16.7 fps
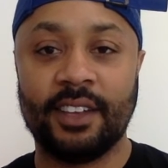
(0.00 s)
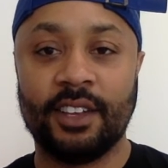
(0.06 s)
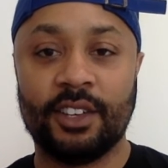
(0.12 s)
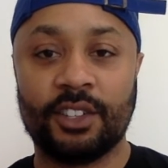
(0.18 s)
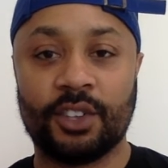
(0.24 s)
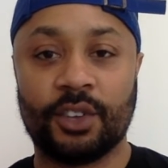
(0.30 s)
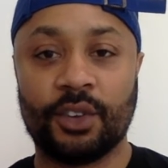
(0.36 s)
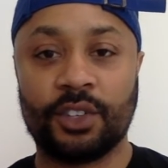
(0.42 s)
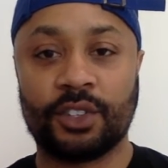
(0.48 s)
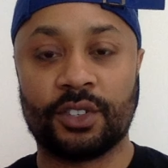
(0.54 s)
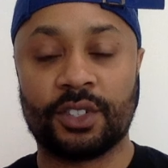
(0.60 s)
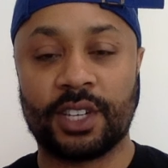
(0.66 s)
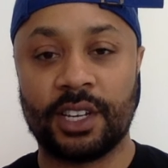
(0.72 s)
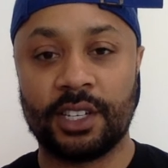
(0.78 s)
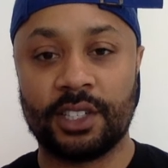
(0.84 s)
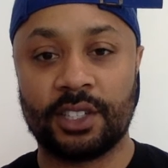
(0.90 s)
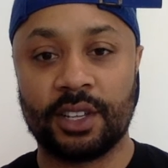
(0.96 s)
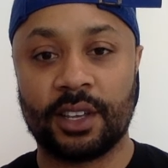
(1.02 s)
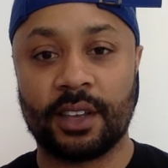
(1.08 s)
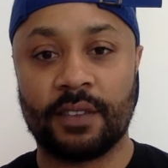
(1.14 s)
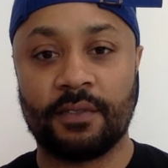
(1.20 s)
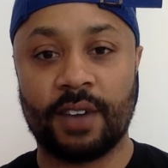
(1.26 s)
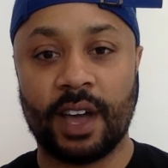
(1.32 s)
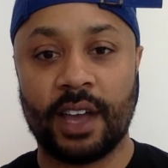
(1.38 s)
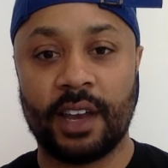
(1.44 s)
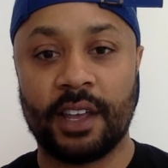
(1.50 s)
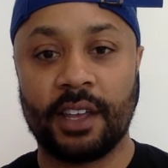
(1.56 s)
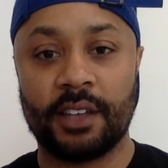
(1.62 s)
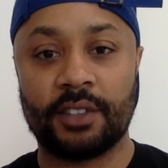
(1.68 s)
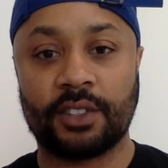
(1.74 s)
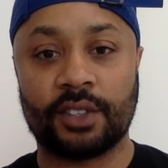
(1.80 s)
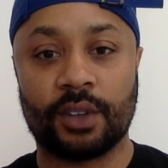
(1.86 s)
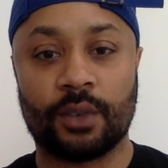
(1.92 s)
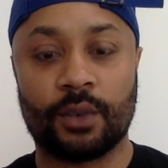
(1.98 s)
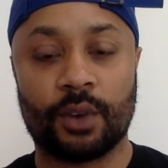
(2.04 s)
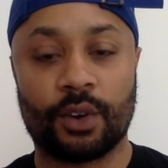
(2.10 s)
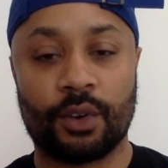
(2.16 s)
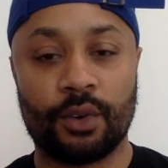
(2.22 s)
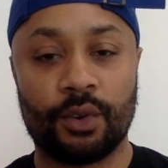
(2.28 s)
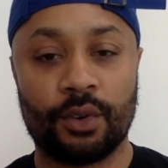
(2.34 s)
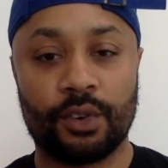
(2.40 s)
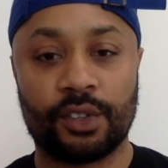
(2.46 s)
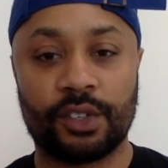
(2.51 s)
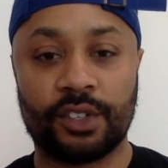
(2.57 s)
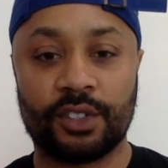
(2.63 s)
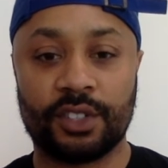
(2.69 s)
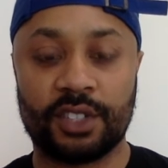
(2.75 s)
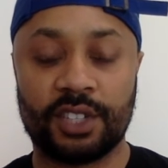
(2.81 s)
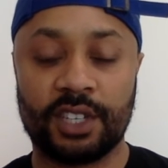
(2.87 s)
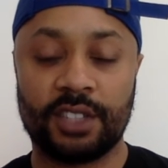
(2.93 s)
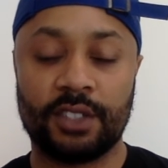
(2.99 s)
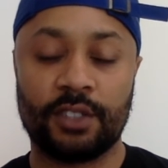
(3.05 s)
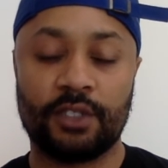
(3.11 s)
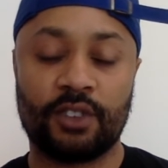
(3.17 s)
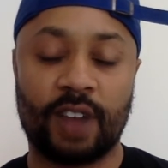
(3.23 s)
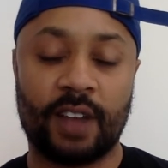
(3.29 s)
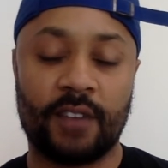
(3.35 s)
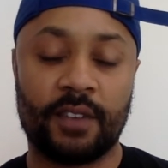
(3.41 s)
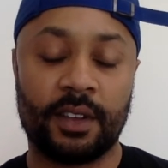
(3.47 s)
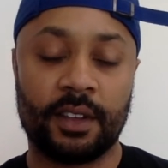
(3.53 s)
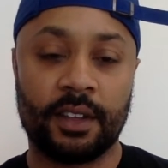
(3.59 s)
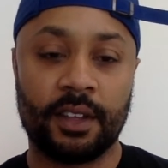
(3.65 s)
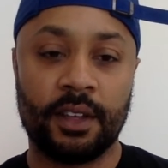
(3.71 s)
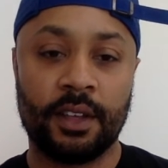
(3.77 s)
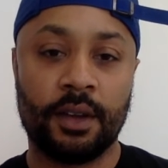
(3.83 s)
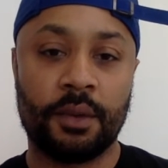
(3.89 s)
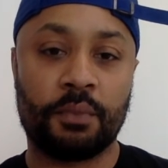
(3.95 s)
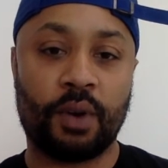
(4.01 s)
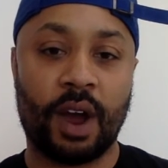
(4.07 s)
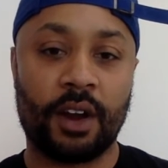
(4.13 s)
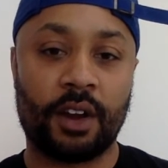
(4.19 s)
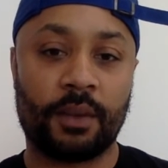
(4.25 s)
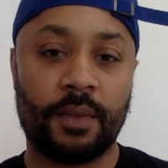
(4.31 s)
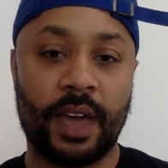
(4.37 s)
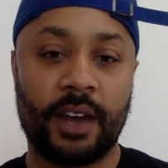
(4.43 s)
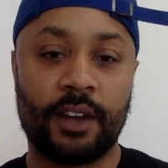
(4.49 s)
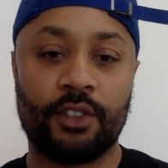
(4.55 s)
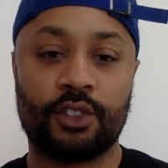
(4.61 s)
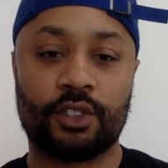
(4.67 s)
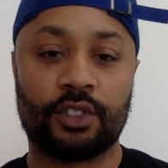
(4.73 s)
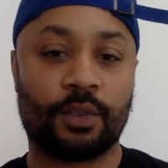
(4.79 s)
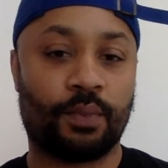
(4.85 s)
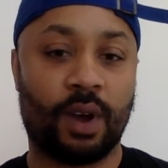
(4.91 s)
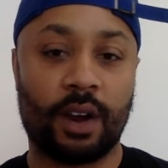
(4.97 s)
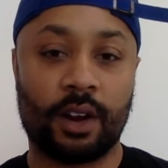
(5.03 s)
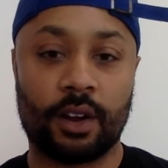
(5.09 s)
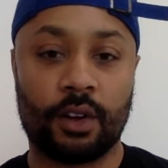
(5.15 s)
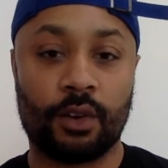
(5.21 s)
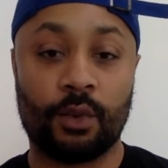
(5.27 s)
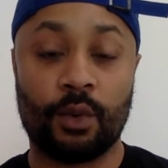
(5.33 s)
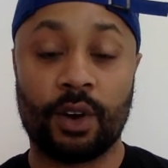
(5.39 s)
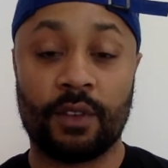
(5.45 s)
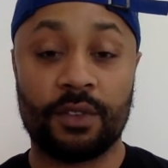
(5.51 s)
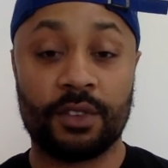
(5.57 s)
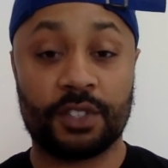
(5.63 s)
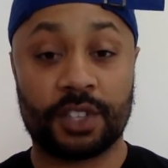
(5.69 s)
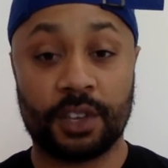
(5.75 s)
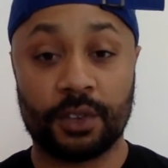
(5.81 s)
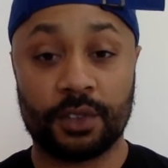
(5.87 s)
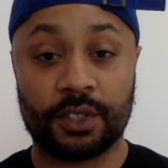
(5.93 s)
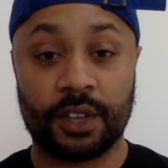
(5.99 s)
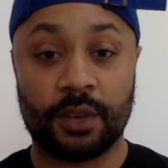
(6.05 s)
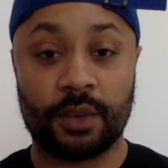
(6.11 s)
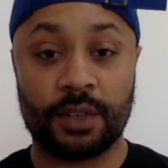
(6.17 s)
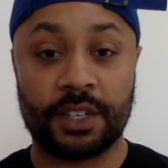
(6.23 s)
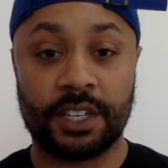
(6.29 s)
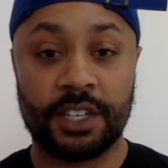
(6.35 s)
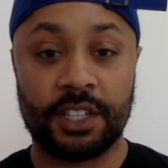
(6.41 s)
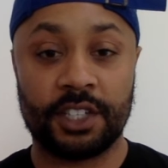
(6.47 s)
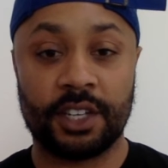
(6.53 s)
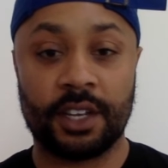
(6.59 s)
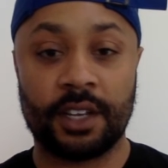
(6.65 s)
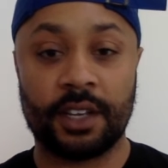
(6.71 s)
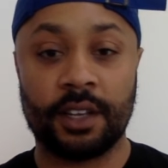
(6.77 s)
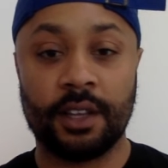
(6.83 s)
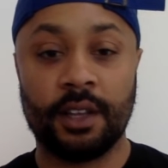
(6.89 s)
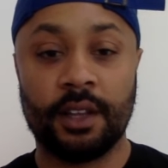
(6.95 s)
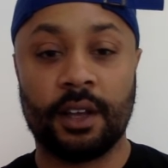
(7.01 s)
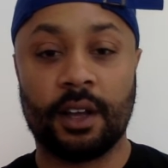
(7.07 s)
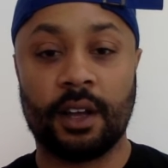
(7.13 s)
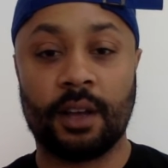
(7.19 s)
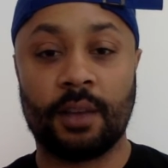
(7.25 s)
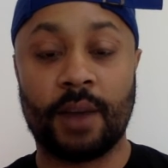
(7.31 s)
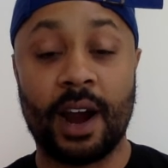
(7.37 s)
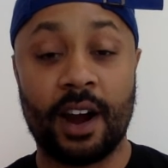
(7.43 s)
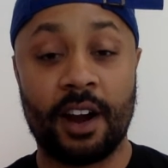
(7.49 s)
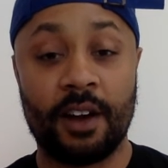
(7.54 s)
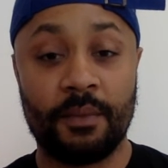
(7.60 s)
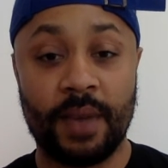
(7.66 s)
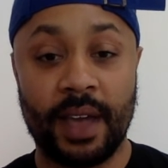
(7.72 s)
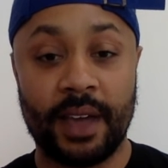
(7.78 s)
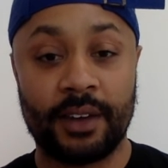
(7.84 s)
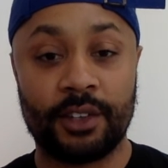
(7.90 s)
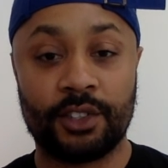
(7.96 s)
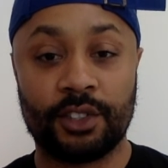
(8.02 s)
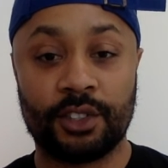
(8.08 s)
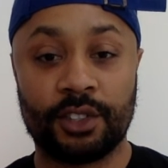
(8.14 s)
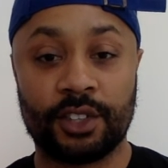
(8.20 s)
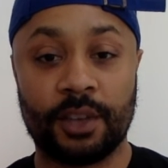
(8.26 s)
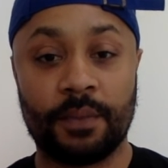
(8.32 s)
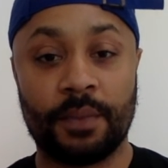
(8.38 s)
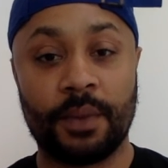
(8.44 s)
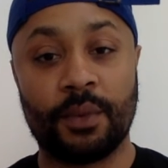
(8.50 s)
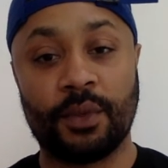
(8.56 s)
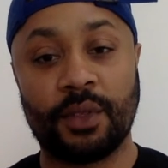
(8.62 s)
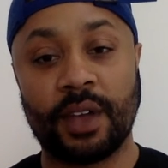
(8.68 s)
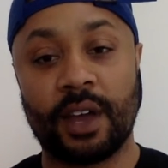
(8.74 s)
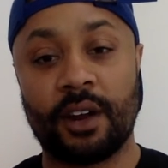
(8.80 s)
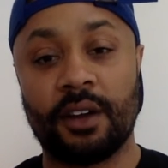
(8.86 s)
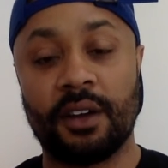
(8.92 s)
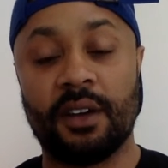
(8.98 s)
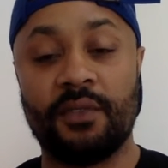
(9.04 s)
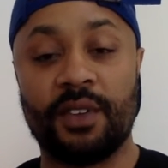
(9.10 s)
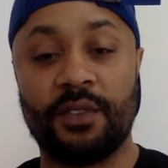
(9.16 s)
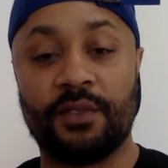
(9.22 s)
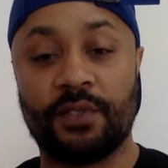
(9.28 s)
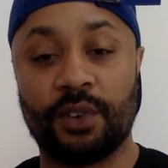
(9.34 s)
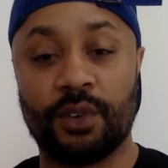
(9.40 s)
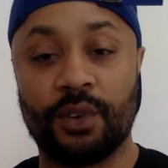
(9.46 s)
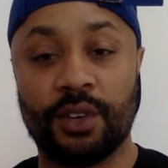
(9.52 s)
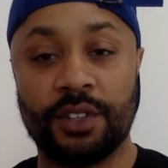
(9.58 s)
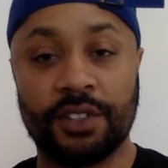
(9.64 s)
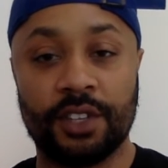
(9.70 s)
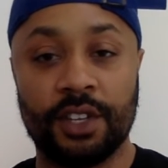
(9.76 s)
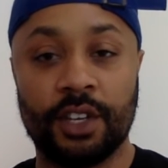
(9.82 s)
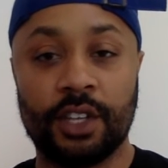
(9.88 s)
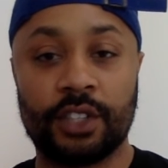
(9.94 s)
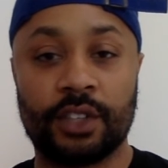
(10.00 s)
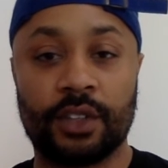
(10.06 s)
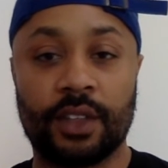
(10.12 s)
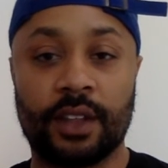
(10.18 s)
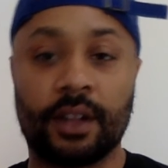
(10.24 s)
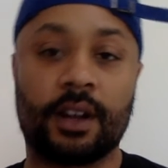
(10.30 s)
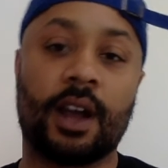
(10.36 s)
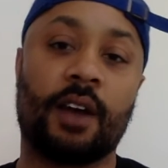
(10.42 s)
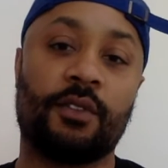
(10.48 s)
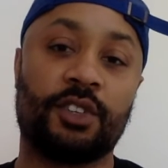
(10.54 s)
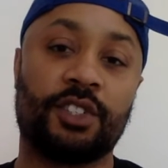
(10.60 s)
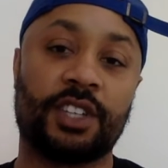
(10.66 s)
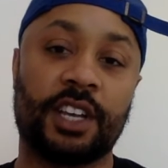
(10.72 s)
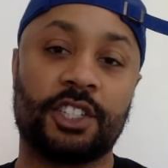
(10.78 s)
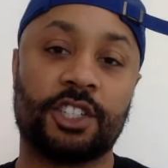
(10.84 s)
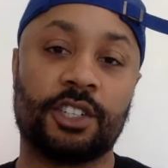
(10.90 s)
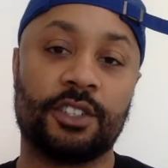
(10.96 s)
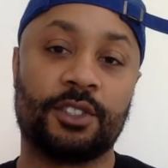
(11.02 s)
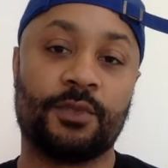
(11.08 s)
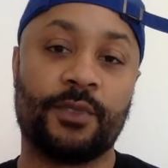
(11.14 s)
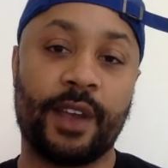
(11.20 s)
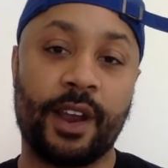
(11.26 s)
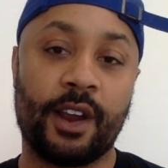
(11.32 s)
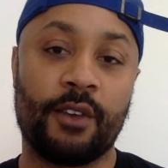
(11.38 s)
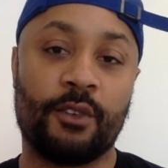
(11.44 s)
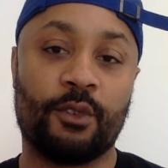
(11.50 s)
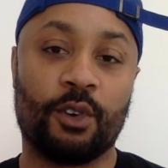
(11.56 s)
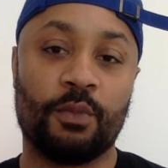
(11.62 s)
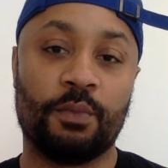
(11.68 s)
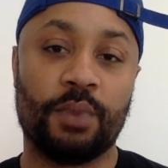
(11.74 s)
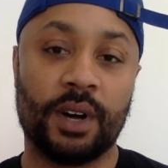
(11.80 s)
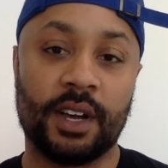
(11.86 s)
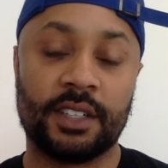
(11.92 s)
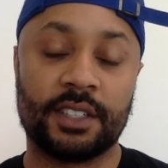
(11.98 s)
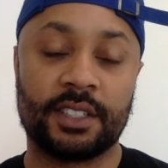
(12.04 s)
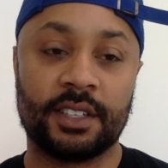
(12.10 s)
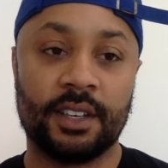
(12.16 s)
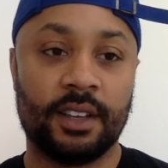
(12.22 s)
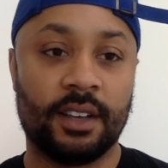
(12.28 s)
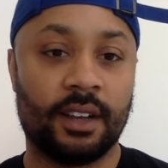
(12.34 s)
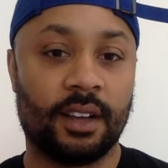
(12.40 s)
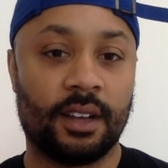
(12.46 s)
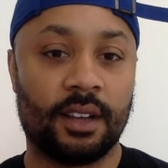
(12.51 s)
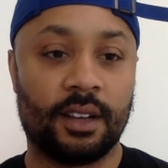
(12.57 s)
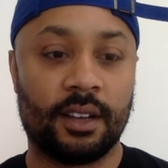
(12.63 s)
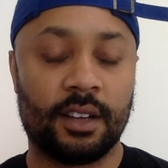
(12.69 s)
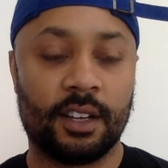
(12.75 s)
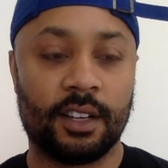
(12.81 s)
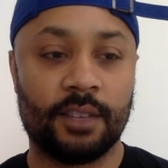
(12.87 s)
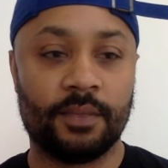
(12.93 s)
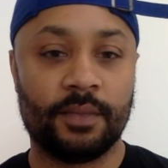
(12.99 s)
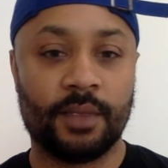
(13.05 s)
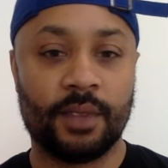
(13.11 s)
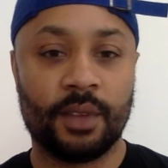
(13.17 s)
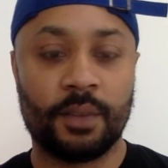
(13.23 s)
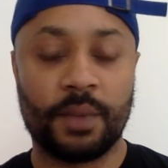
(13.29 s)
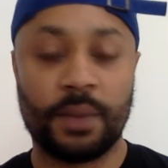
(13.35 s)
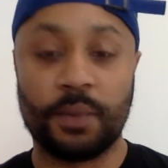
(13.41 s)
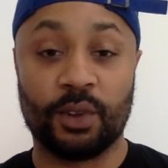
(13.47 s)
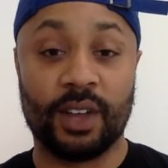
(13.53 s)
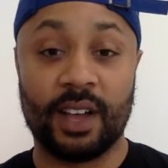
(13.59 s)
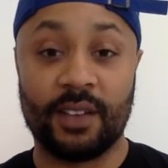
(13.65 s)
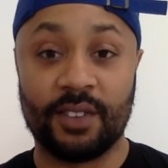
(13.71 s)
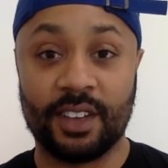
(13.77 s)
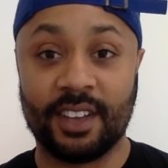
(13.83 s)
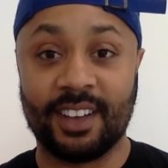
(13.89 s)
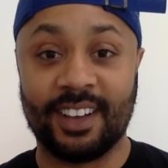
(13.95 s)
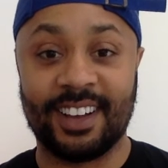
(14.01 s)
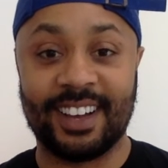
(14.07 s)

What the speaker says: So it's strategically inviting recruiters, it's strategically driving product managers or product owner, whatever the skill set we're teaching, hiring managers and people that are of influence so that the conversation is very robust. People love it.